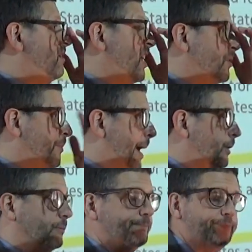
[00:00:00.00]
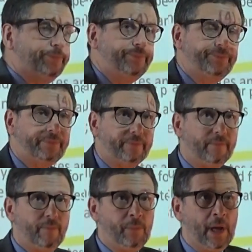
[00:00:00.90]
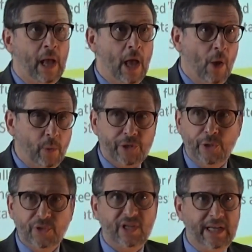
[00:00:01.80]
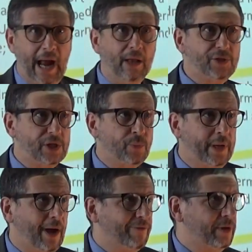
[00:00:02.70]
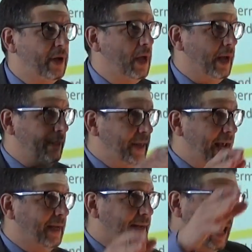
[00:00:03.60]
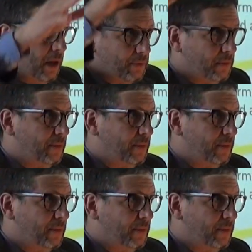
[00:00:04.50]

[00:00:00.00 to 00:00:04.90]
doesn't matter, which uses the analysis we covered in the handout,